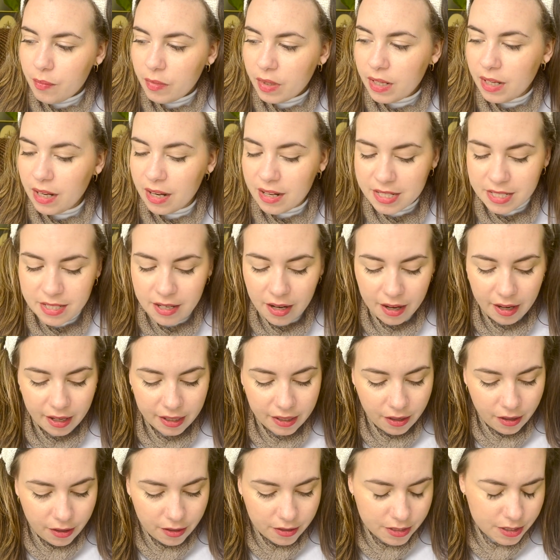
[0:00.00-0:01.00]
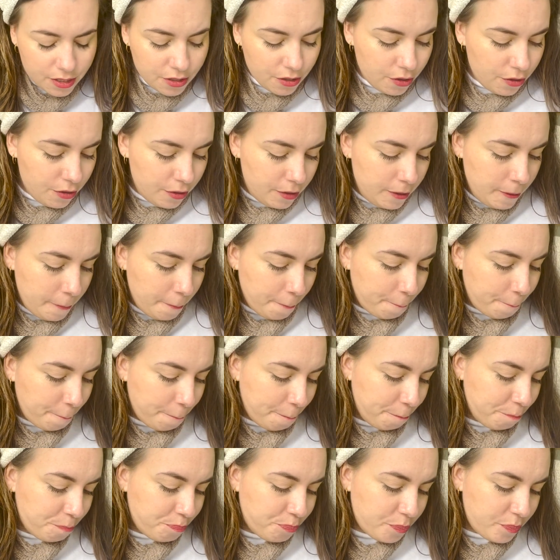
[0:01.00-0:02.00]
Last night I cast on
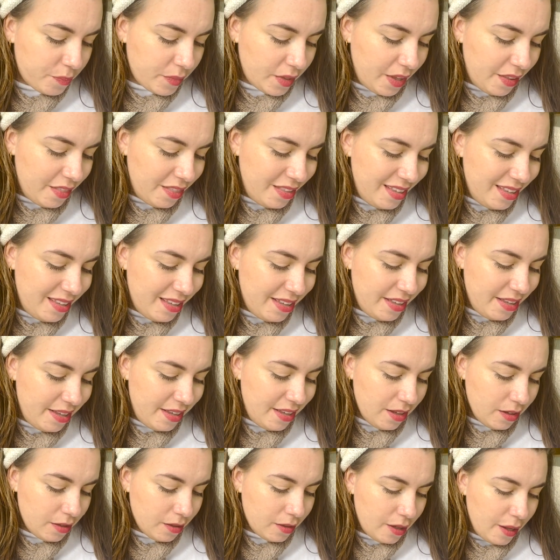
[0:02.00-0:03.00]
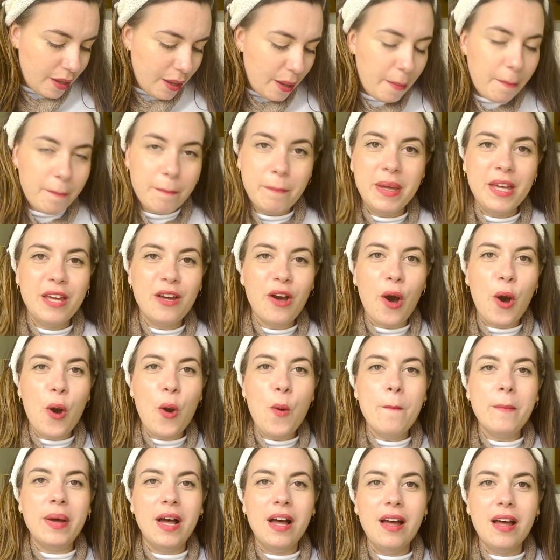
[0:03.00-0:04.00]
the Me Oh
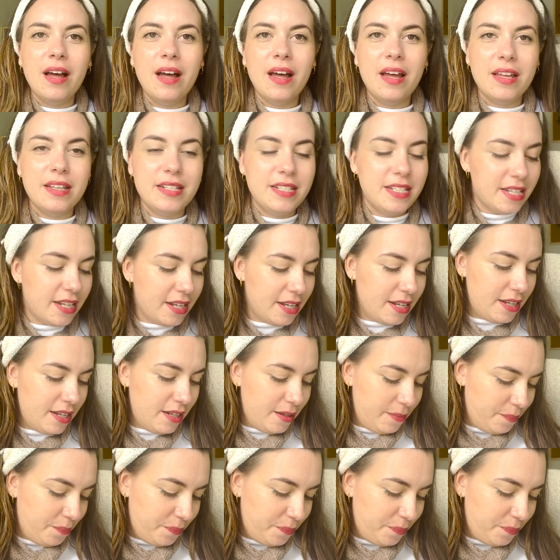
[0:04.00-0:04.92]
My tee.